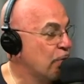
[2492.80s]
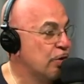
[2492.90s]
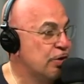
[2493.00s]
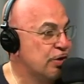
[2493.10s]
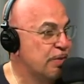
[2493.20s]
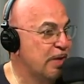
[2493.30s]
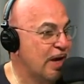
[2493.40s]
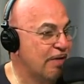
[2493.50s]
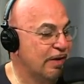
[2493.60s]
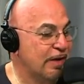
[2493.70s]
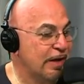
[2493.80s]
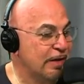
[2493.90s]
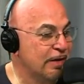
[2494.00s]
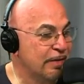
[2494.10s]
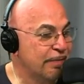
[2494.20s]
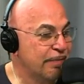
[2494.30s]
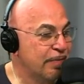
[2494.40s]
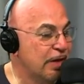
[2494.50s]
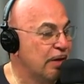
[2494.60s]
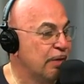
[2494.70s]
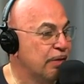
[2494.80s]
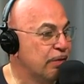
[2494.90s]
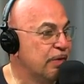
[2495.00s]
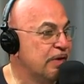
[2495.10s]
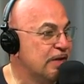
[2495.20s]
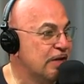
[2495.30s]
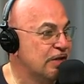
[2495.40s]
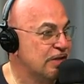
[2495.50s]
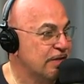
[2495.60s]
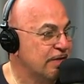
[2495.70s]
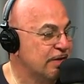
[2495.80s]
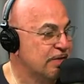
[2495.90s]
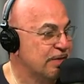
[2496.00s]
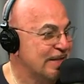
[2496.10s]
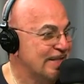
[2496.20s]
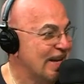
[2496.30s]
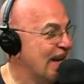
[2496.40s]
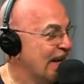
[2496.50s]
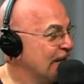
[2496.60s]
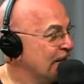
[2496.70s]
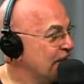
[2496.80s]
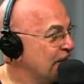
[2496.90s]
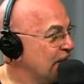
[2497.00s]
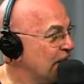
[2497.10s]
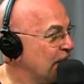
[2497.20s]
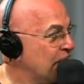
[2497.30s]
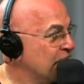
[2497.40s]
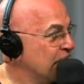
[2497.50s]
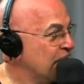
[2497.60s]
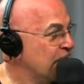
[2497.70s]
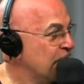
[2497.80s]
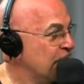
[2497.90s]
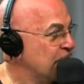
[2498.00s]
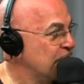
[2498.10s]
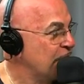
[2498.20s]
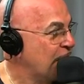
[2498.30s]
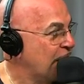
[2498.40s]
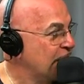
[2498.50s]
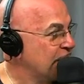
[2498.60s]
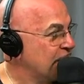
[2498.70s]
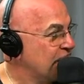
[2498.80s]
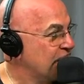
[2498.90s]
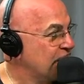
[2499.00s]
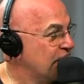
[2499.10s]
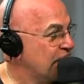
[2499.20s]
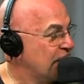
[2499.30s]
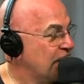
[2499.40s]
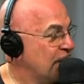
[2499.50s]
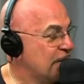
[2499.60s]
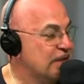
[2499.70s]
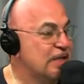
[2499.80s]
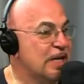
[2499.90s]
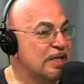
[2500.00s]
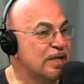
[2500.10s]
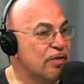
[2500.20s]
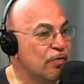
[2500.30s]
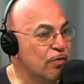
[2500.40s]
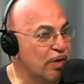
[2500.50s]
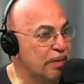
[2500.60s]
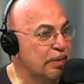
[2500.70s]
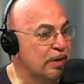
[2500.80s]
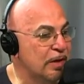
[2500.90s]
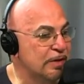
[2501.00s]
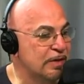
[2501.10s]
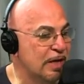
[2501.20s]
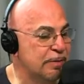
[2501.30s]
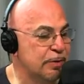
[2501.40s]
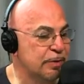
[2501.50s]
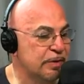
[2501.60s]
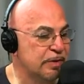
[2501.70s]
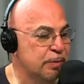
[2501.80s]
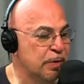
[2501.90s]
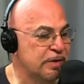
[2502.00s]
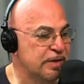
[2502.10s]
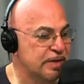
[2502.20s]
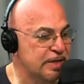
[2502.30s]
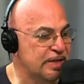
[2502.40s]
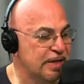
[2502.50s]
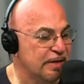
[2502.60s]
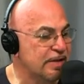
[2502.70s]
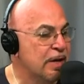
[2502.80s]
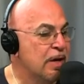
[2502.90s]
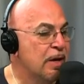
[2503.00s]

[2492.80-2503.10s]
Or you should be having like, you know, three sessions of history a day, you know, if you're going to do that. Because it takes an incredibly long time to express the details.